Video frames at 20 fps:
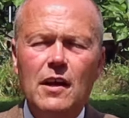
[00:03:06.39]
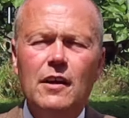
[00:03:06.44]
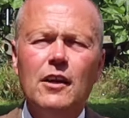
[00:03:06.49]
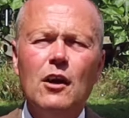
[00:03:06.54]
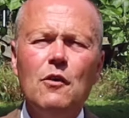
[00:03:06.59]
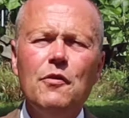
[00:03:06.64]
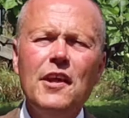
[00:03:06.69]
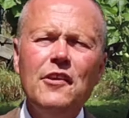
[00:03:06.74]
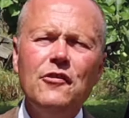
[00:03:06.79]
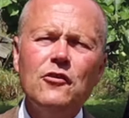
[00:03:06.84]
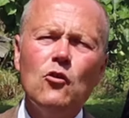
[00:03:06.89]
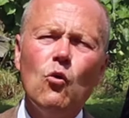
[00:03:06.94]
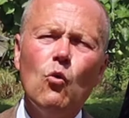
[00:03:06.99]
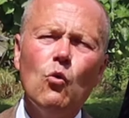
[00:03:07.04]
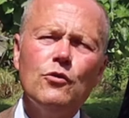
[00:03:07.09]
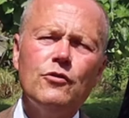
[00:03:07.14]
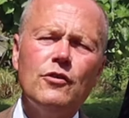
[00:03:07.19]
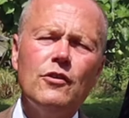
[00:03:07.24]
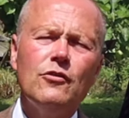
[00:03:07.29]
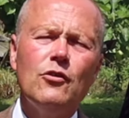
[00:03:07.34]
Now, this
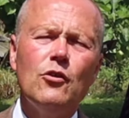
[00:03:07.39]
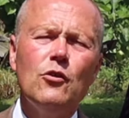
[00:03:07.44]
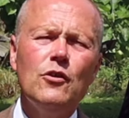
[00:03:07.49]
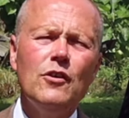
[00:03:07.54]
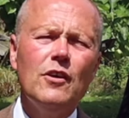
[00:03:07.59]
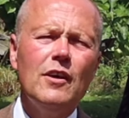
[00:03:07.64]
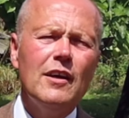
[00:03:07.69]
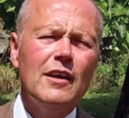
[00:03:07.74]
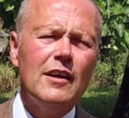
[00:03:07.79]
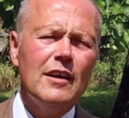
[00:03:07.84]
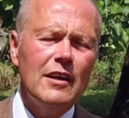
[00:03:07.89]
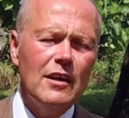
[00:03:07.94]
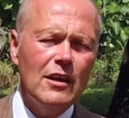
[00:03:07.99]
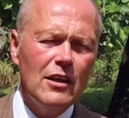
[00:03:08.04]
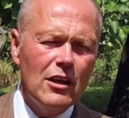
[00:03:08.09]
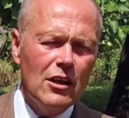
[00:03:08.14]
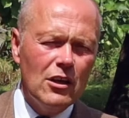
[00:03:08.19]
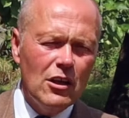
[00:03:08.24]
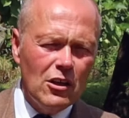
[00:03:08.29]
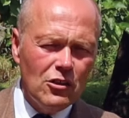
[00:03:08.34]
causes her
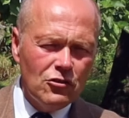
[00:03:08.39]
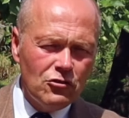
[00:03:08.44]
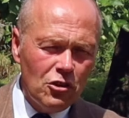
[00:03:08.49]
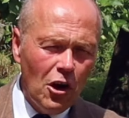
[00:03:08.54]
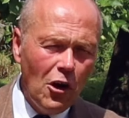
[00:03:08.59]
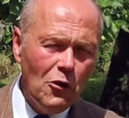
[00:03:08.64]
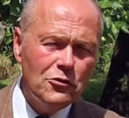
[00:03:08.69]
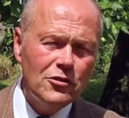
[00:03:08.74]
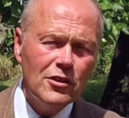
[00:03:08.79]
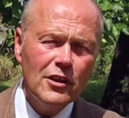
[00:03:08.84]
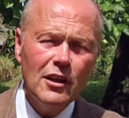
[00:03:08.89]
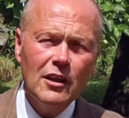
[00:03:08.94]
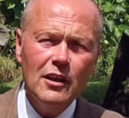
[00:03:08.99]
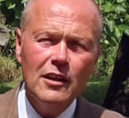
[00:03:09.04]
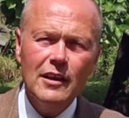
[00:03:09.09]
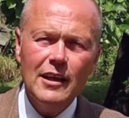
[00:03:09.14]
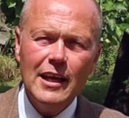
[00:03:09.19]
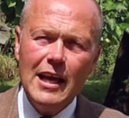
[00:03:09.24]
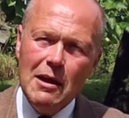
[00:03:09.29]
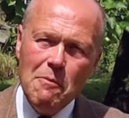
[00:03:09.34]
total
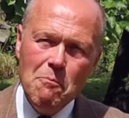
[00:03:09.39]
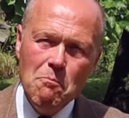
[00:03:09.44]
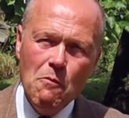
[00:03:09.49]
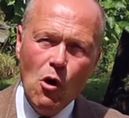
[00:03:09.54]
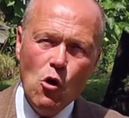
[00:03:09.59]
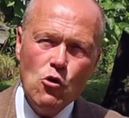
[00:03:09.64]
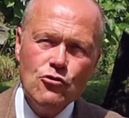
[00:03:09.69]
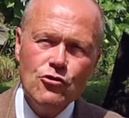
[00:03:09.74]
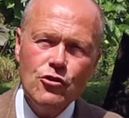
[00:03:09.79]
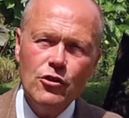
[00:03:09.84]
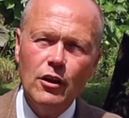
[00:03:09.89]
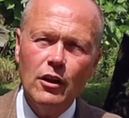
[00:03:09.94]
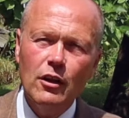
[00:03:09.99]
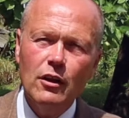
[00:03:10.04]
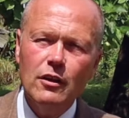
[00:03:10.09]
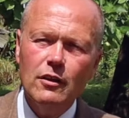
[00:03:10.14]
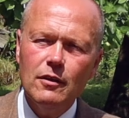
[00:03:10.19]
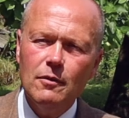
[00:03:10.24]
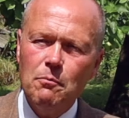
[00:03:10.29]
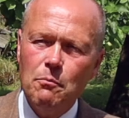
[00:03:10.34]

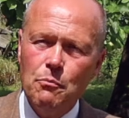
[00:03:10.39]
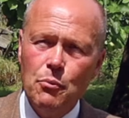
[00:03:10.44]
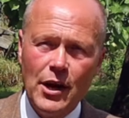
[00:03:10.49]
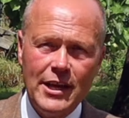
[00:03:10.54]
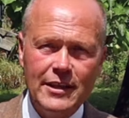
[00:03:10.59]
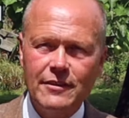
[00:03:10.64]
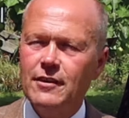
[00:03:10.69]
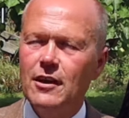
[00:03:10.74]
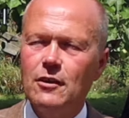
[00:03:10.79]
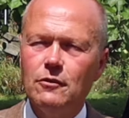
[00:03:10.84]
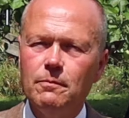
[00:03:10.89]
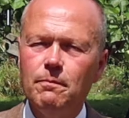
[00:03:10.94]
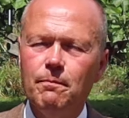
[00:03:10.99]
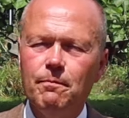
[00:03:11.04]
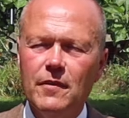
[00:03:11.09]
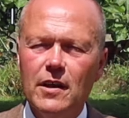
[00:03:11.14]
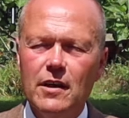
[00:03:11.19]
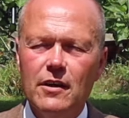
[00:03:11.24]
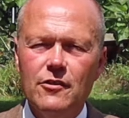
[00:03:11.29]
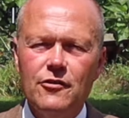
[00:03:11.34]
emotional breakdown.
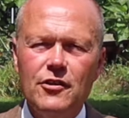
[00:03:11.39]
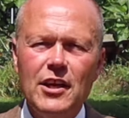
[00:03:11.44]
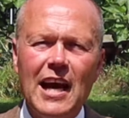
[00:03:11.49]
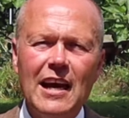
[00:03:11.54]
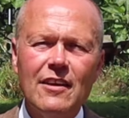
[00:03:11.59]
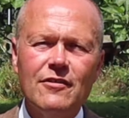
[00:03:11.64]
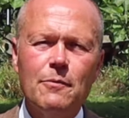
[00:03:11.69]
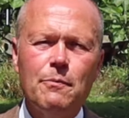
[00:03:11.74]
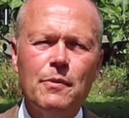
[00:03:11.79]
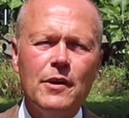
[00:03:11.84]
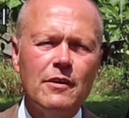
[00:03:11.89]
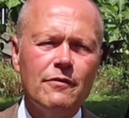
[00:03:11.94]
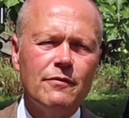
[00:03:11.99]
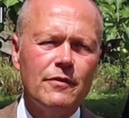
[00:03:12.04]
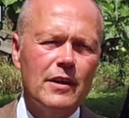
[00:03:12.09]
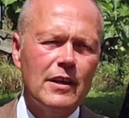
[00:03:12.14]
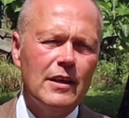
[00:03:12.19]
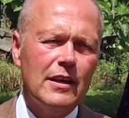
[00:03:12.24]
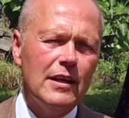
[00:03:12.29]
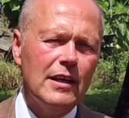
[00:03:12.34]
She has a bit
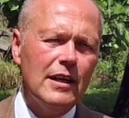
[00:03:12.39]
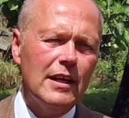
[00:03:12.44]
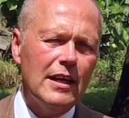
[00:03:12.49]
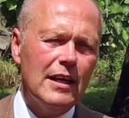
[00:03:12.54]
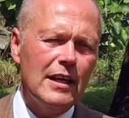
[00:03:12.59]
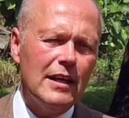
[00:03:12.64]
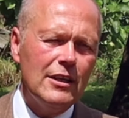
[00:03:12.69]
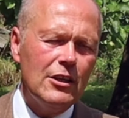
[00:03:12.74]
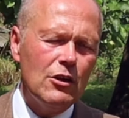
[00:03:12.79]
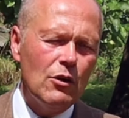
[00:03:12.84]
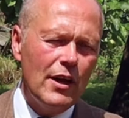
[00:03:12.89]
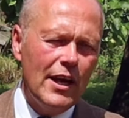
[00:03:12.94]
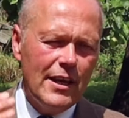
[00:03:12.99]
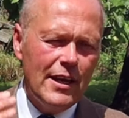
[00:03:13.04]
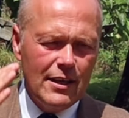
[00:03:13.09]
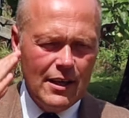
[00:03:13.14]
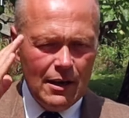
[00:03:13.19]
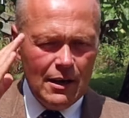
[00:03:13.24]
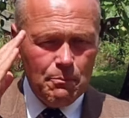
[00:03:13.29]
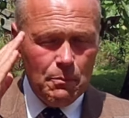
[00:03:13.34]
of, uh, you know,
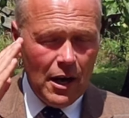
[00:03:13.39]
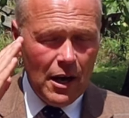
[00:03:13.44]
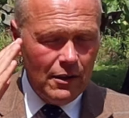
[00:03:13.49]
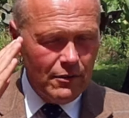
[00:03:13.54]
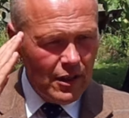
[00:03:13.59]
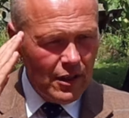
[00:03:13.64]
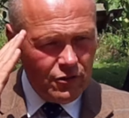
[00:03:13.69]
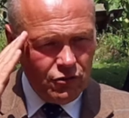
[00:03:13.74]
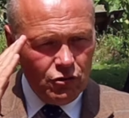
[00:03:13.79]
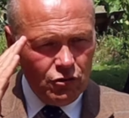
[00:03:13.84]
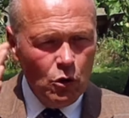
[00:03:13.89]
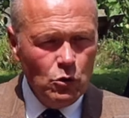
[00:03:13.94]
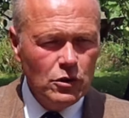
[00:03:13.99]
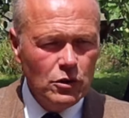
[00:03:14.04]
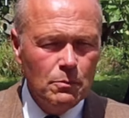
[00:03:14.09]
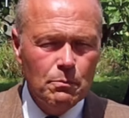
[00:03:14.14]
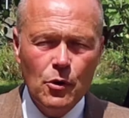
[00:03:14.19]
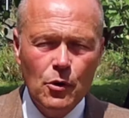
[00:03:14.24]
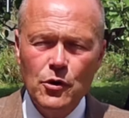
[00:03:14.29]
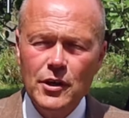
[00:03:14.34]
a, a, a,
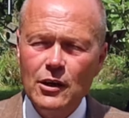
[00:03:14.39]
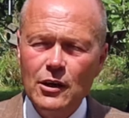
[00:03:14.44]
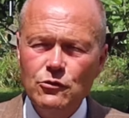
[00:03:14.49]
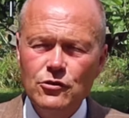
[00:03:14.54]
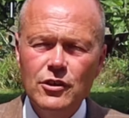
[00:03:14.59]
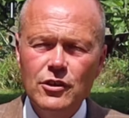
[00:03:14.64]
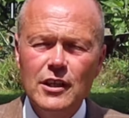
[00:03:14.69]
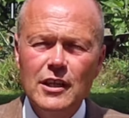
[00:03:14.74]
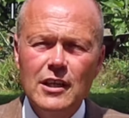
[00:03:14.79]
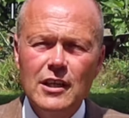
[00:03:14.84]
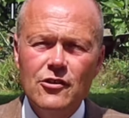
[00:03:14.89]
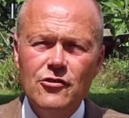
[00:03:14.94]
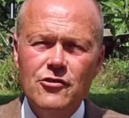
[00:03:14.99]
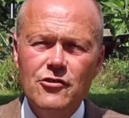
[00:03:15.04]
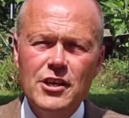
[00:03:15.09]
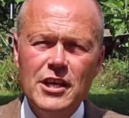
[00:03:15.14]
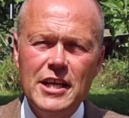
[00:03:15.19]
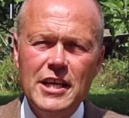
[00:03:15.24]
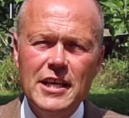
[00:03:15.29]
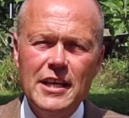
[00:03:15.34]
total burnout.
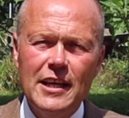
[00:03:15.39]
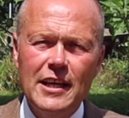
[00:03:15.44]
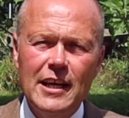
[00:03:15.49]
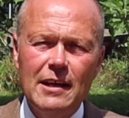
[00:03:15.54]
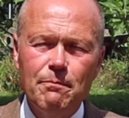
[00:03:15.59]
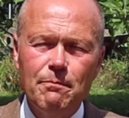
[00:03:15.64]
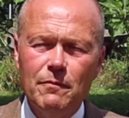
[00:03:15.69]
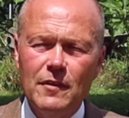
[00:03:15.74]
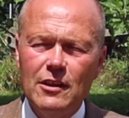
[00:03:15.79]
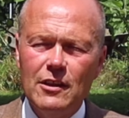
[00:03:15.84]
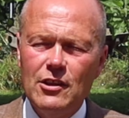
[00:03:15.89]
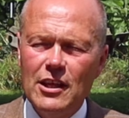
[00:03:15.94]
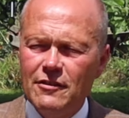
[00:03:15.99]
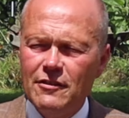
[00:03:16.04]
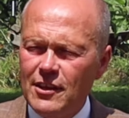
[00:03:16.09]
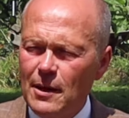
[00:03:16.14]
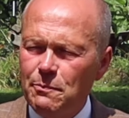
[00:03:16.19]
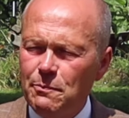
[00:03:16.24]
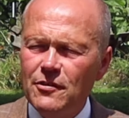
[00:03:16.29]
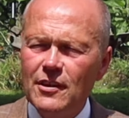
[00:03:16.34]
She, um,
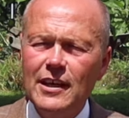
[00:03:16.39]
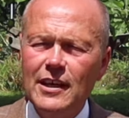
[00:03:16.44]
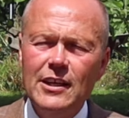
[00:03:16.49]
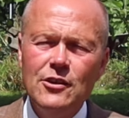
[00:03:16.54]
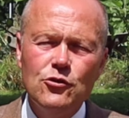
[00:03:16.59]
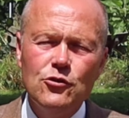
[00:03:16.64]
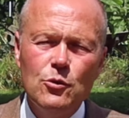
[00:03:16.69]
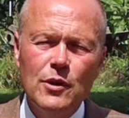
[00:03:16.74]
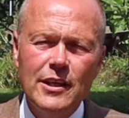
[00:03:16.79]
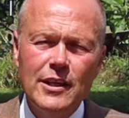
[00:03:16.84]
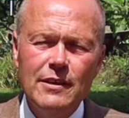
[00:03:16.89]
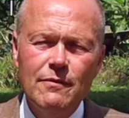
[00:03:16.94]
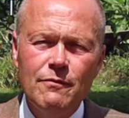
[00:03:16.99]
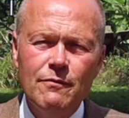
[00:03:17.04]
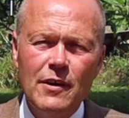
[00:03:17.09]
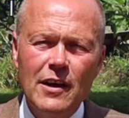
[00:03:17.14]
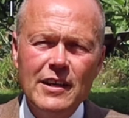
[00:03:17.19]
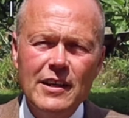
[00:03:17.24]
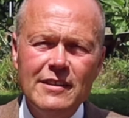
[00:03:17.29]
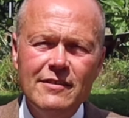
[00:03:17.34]
it tips her into a
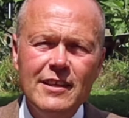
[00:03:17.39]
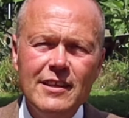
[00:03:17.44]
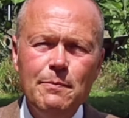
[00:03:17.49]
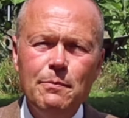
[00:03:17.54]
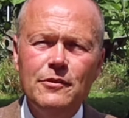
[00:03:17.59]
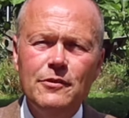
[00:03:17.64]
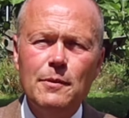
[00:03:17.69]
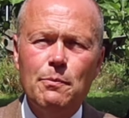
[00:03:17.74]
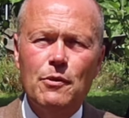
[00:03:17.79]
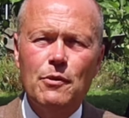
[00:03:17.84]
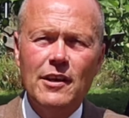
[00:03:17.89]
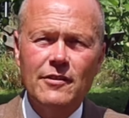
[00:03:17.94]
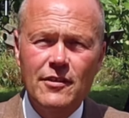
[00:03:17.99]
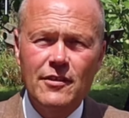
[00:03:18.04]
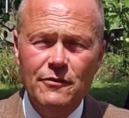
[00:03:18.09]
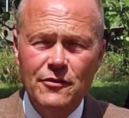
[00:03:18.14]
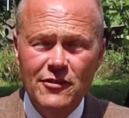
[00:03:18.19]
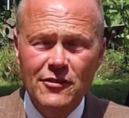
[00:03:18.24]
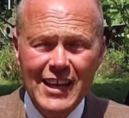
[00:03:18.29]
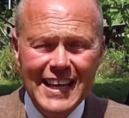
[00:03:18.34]
very deep
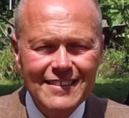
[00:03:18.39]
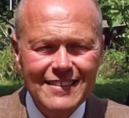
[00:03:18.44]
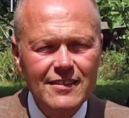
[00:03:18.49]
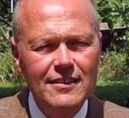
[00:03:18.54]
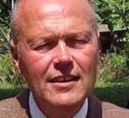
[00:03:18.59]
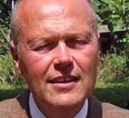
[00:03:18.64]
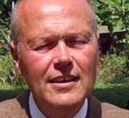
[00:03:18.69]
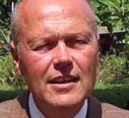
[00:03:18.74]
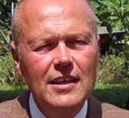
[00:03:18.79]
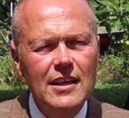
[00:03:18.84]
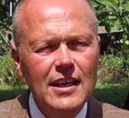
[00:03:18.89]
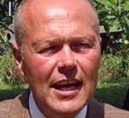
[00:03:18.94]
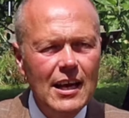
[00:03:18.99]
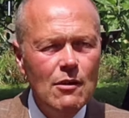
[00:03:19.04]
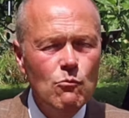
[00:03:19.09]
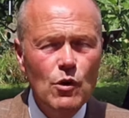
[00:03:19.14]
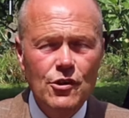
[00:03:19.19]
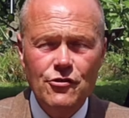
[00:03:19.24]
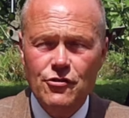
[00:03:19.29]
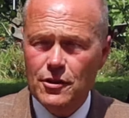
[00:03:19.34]
depressive state
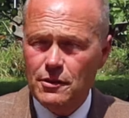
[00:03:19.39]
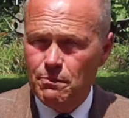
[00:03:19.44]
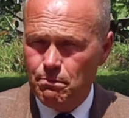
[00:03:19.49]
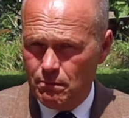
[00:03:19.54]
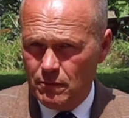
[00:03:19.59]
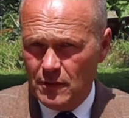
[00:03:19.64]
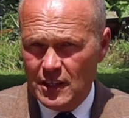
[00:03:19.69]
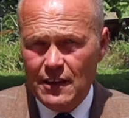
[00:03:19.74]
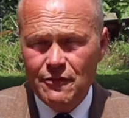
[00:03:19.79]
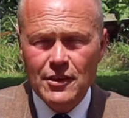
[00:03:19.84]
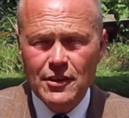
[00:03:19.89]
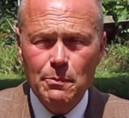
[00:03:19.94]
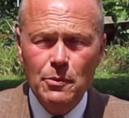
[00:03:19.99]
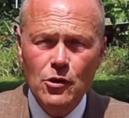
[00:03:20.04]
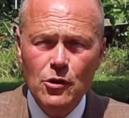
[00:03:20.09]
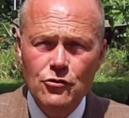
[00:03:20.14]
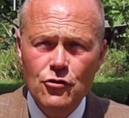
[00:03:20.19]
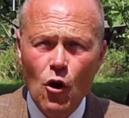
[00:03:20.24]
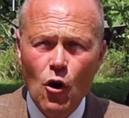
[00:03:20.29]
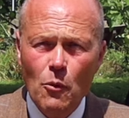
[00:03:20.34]
in which she gives up
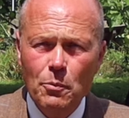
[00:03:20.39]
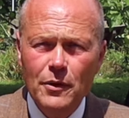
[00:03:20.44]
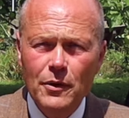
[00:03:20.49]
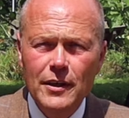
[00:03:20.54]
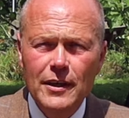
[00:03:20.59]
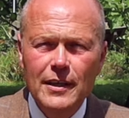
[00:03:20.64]
her job